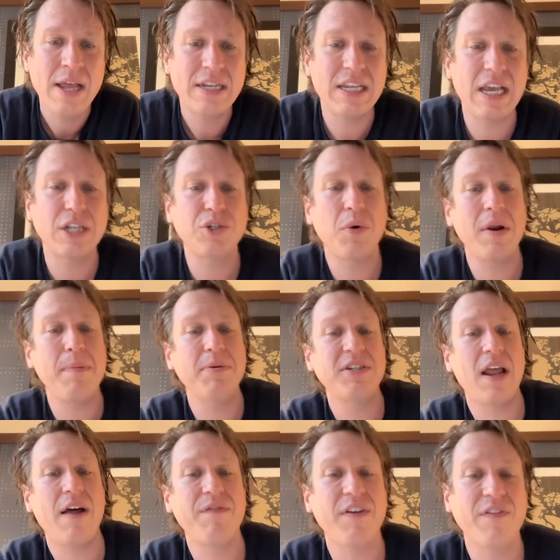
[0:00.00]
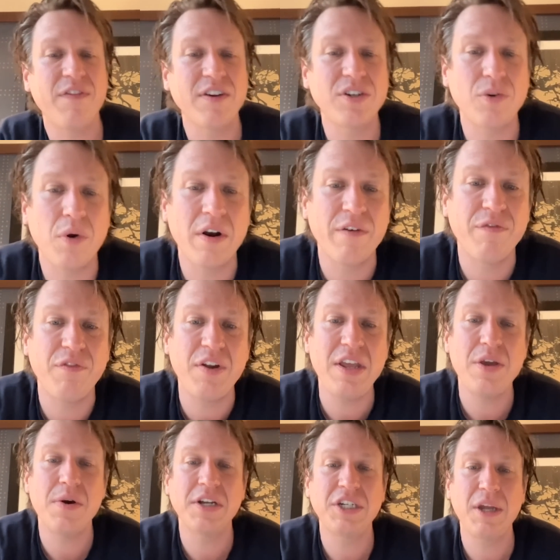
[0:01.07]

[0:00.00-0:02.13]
To get 20% off your first order, free U.S.